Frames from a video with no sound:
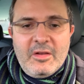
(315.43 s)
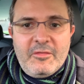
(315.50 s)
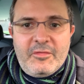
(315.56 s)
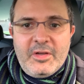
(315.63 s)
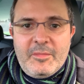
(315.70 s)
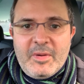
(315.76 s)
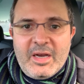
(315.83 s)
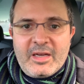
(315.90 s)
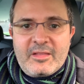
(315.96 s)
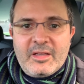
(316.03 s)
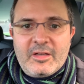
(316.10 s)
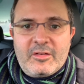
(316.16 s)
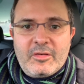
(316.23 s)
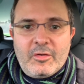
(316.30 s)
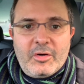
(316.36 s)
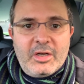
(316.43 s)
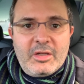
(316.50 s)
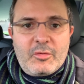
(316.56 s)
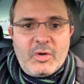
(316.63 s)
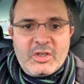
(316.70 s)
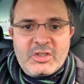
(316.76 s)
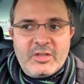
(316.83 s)
feedback or any
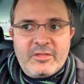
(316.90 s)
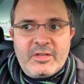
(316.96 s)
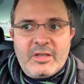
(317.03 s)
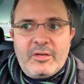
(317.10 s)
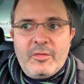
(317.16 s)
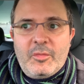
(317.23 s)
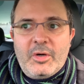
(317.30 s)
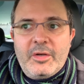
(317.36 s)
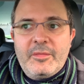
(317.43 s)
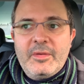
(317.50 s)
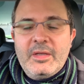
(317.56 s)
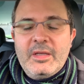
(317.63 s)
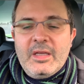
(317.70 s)
questions that you want.